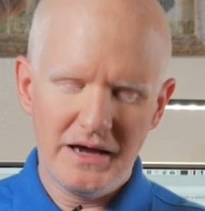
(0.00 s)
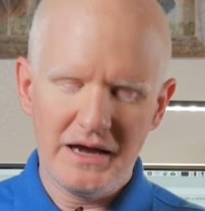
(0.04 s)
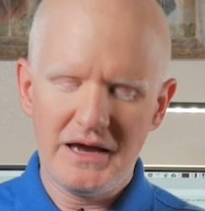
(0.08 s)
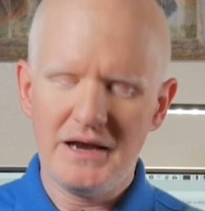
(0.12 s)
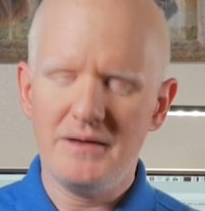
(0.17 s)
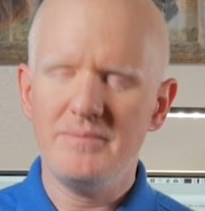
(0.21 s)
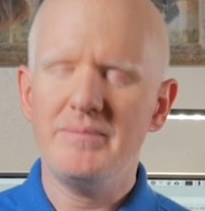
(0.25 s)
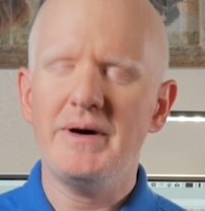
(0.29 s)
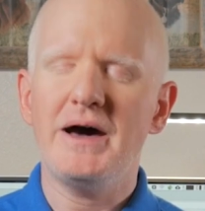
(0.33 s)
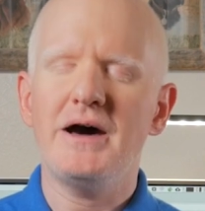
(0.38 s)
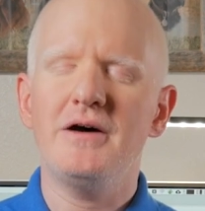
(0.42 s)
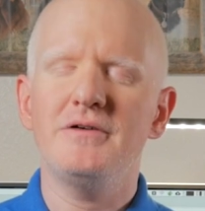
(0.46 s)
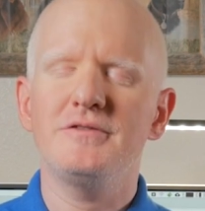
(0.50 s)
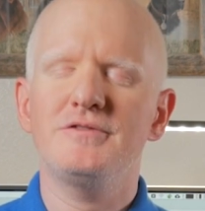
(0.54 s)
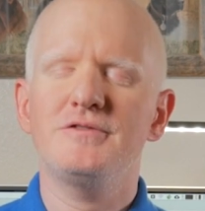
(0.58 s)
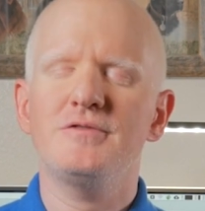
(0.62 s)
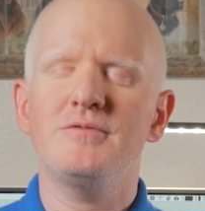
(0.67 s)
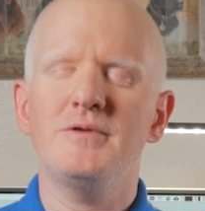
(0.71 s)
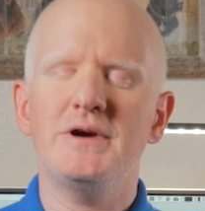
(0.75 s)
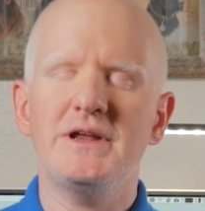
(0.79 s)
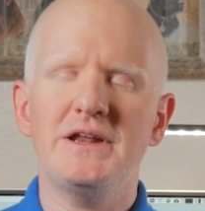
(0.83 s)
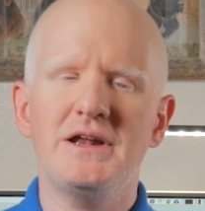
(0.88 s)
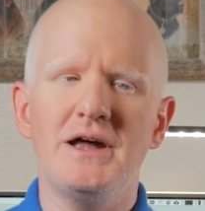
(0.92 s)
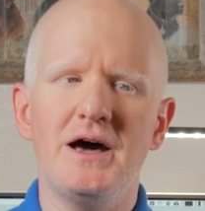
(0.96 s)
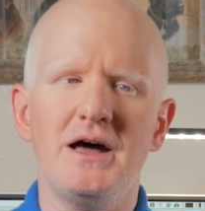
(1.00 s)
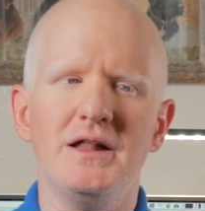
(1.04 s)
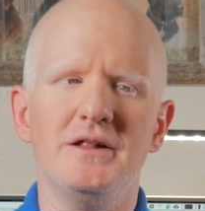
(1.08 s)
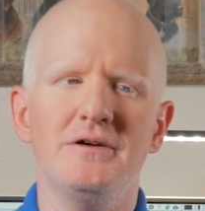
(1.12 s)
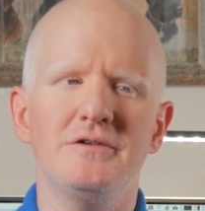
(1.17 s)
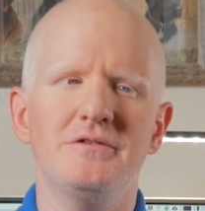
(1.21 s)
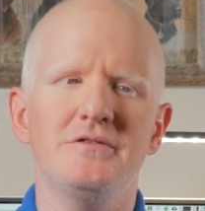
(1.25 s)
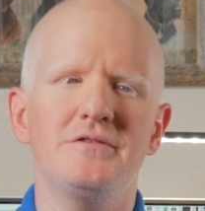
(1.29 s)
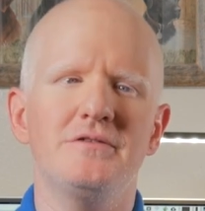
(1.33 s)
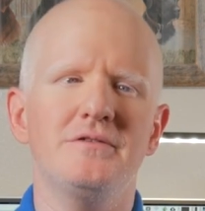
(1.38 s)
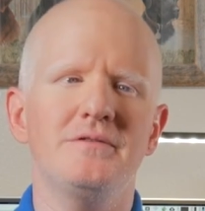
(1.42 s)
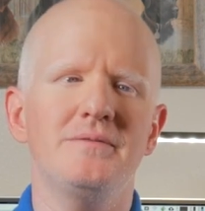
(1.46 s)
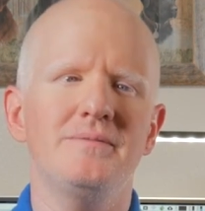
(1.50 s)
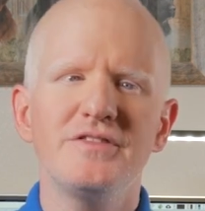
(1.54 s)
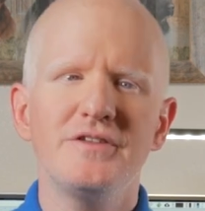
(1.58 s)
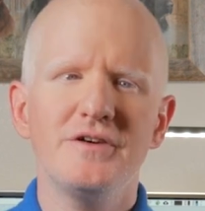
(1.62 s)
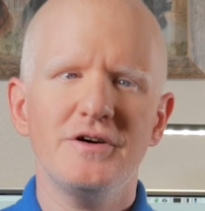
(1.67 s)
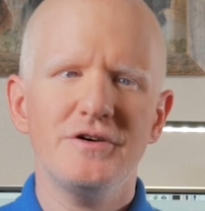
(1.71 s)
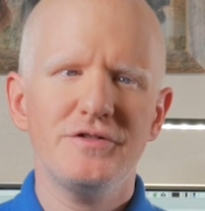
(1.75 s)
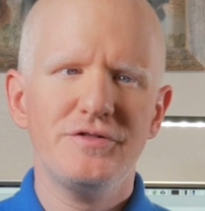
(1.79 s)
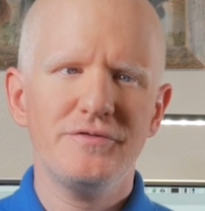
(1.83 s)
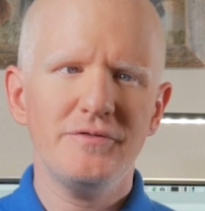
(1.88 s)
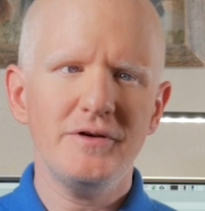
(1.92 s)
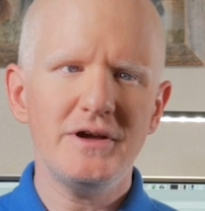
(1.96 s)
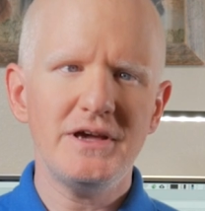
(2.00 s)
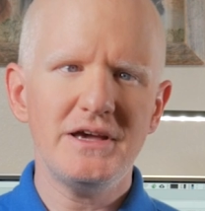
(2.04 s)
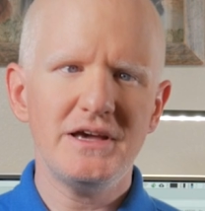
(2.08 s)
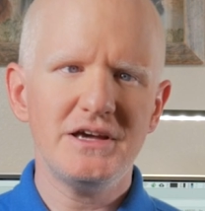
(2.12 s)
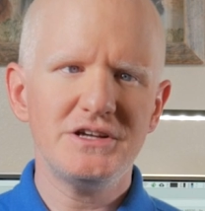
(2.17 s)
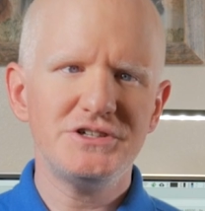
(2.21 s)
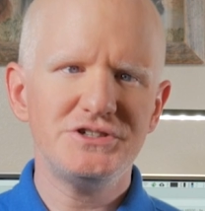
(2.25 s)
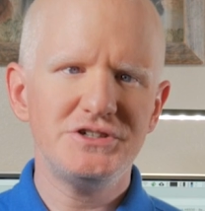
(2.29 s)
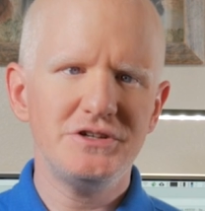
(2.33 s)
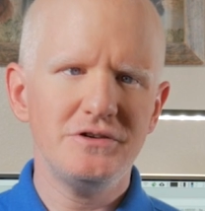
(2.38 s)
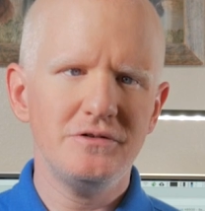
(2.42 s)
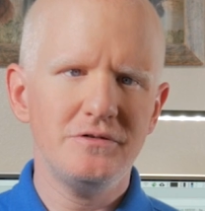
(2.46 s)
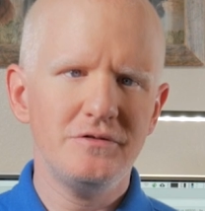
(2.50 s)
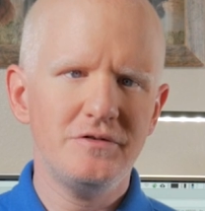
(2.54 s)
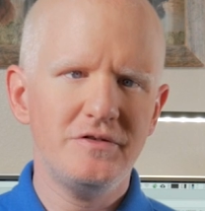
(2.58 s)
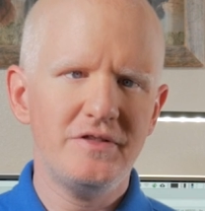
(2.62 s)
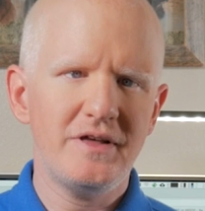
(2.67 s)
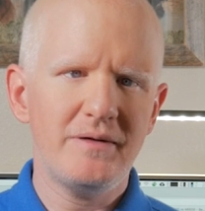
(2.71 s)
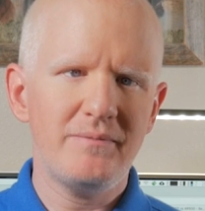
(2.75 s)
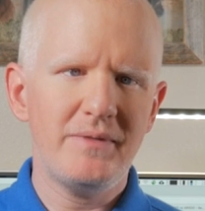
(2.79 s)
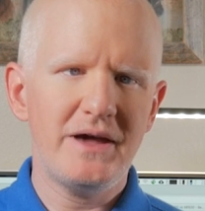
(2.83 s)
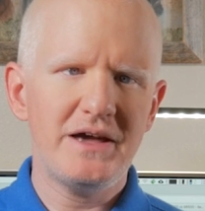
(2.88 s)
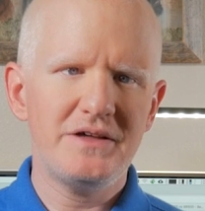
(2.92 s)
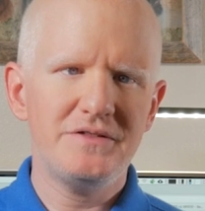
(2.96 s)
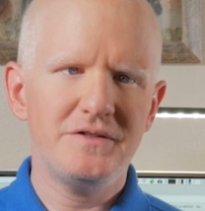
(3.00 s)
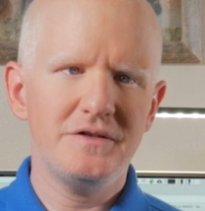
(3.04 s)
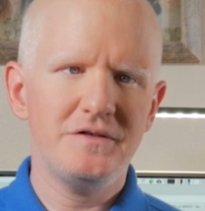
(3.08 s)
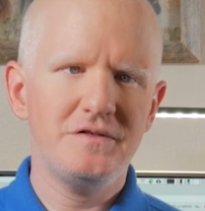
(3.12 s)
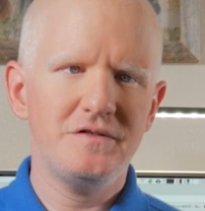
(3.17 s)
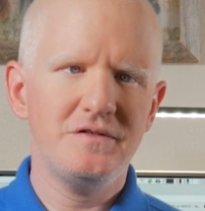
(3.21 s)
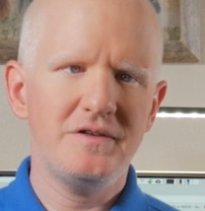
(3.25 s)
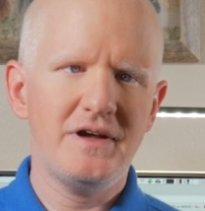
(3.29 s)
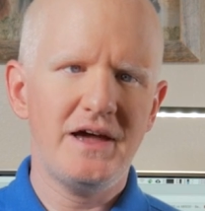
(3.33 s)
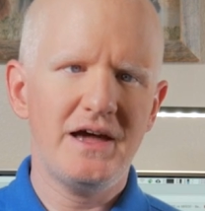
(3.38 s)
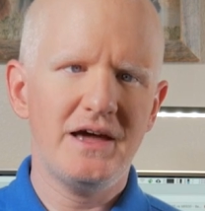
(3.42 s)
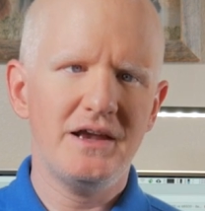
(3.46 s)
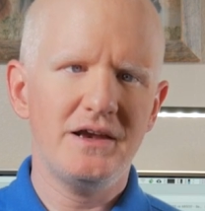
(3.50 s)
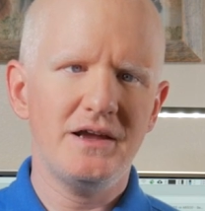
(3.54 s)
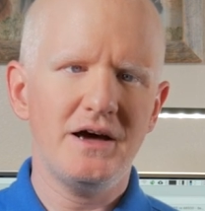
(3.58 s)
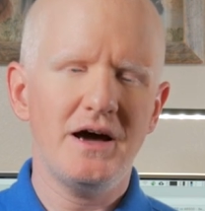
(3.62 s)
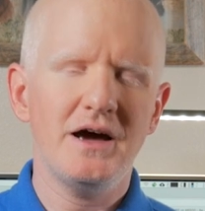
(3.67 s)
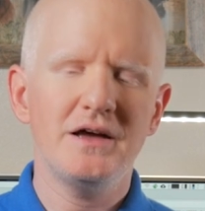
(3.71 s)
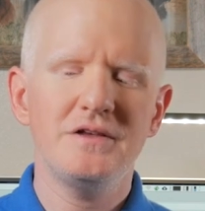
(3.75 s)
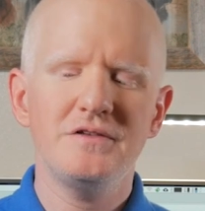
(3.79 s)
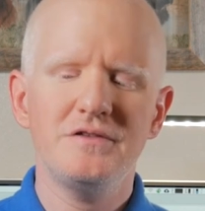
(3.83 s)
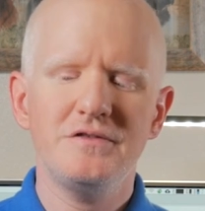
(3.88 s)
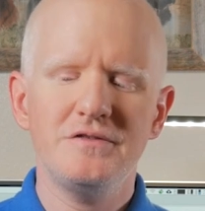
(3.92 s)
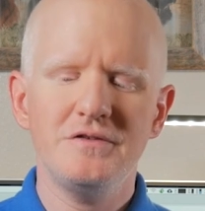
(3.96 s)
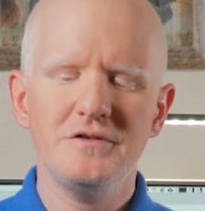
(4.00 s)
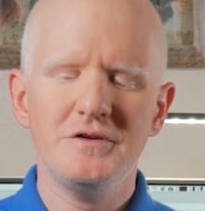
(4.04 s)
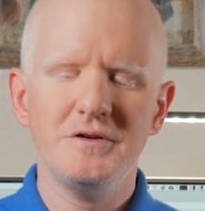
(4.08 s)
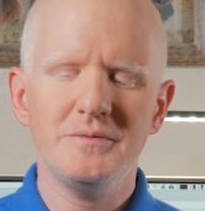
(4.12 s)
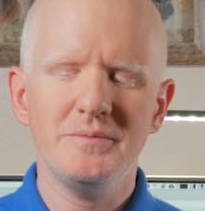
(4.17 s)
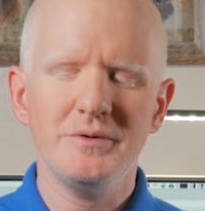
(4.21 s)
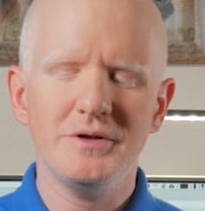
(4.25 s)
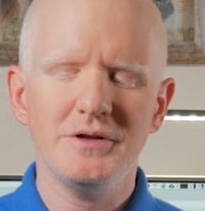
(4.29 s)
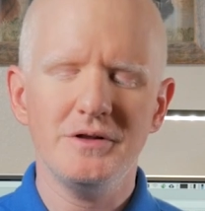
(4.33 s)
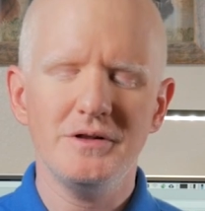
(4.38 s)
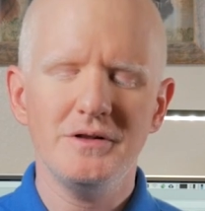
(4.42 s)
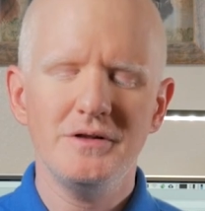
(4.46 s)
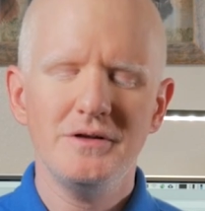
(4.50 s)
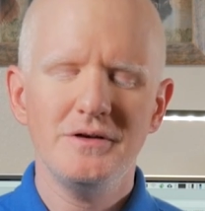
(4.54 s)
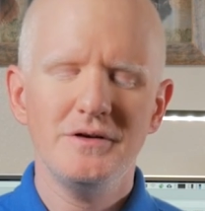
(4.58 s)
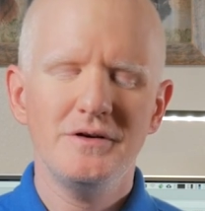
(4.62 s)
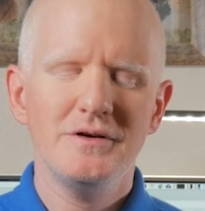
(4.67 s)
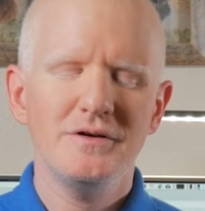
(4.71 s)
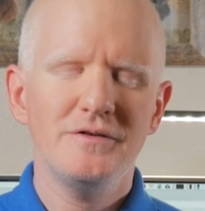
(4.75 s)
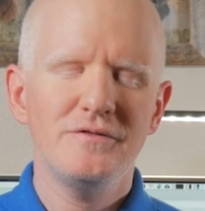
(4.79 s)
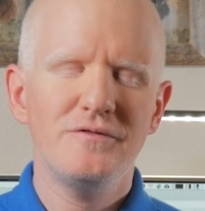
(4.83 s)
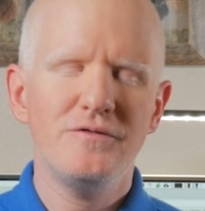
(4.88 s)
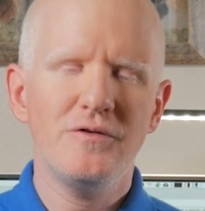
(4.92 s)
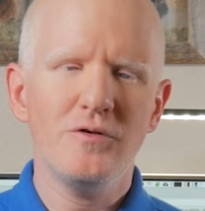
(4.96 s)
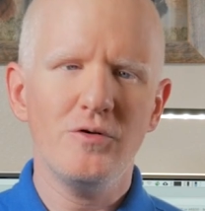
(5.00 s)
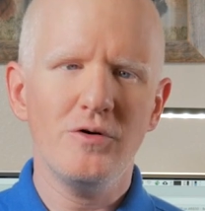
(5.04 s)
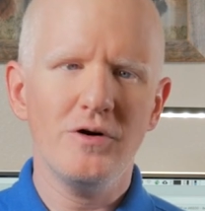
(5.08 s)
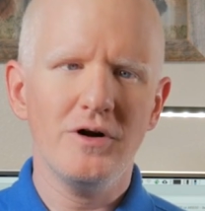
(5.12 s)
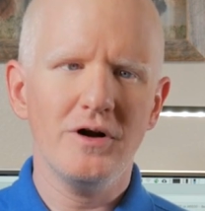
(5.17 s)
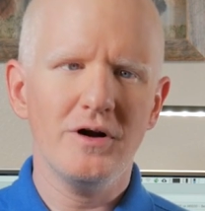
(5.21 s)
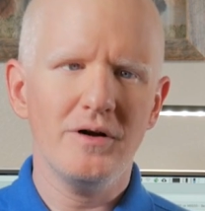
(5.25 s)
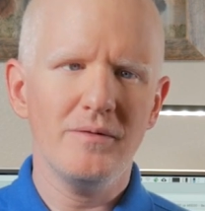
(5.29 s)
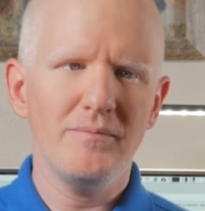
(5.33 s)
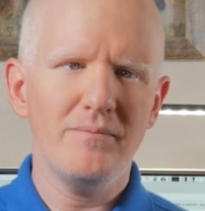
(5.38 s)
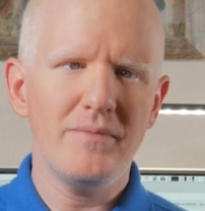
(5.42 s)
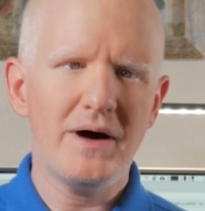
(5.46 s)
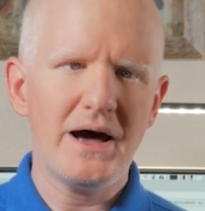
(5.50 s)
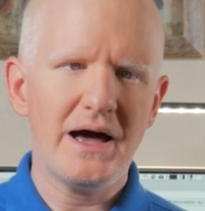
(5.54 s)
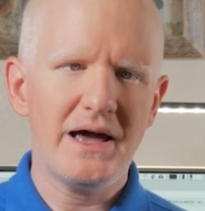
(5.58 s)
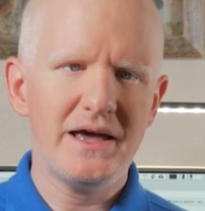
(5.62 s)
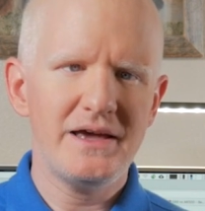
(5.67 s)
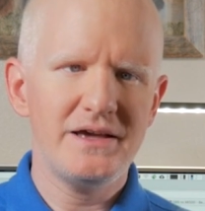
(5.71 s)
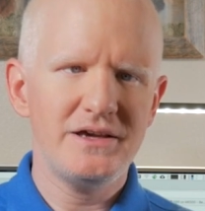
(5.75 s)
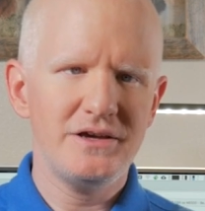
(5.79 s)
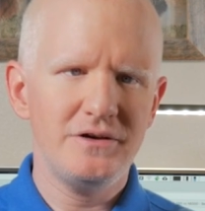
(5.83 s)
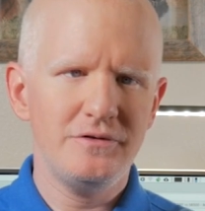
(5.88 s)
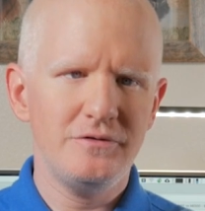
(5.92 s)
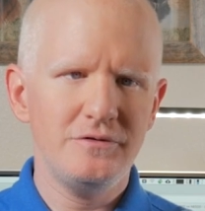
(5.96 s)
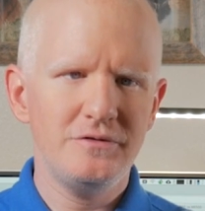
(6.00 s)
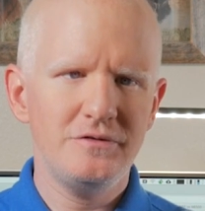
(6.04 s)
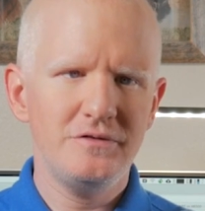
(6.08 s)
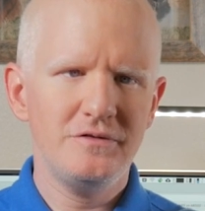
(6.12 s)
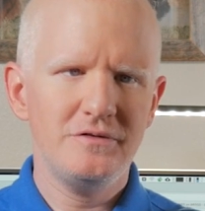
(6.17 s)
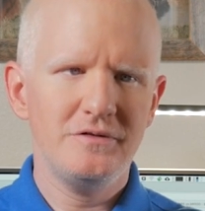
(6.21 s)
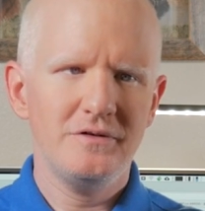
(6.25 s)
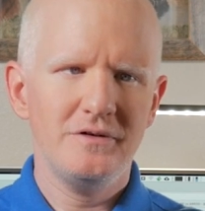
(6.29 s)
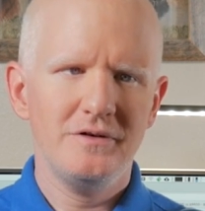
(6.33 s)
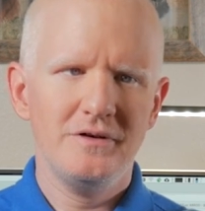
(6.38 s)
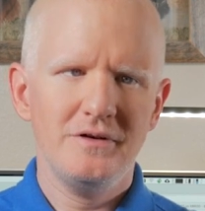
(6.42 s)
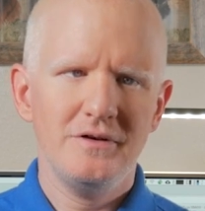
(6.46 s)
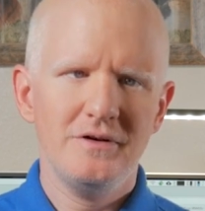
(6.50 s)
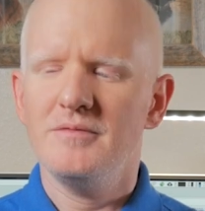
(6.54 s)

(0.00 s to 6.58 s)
at about $20. There are 3 issues that make this stand unsuitable for my use,